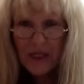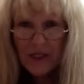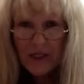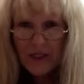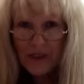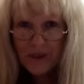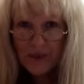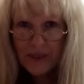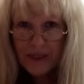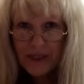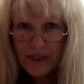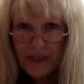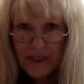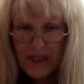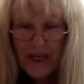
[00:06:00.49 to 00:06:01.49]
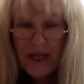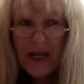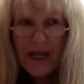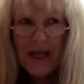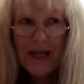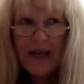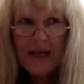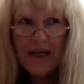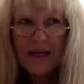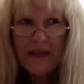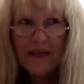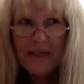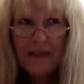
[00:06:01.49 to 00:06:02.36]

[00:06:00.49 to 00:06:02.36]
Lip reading: to it and